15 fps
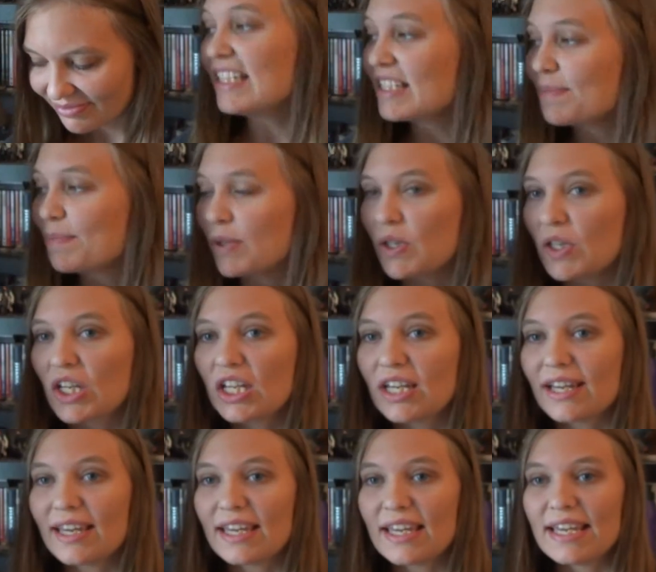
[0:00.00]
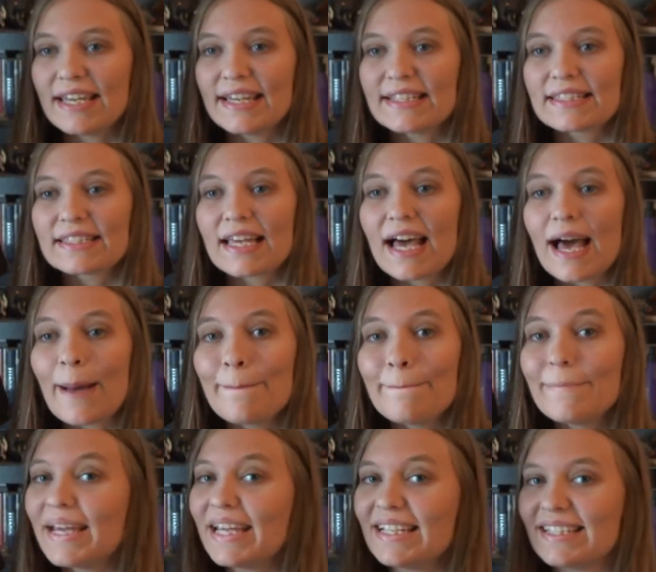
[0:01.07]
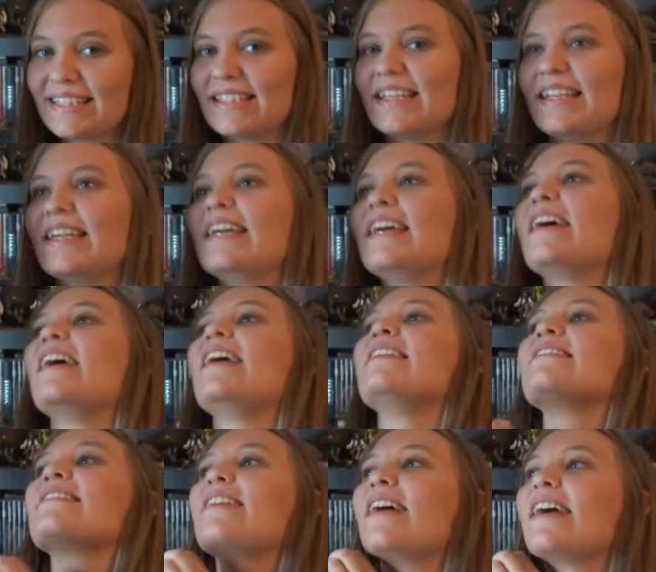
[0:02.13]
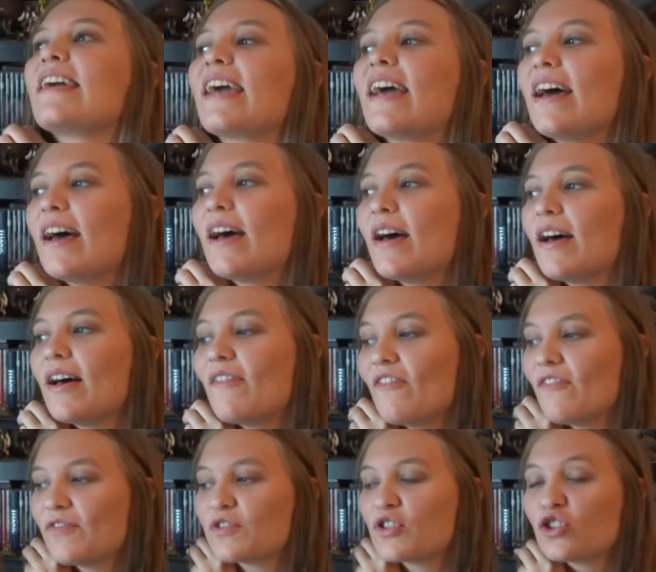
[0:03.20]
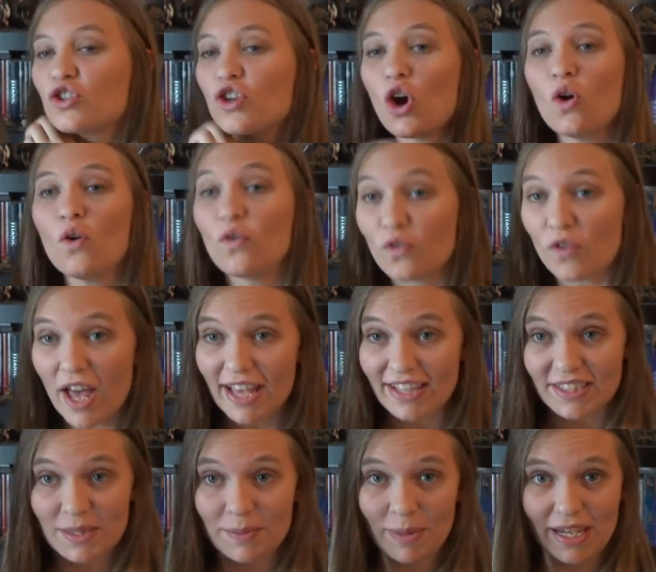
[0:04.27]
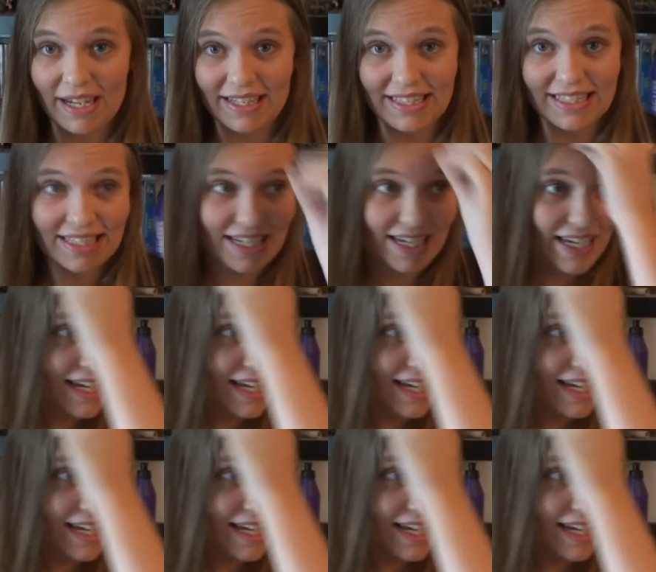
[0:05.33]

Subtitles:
this book is amazing. It's like so fast-paced.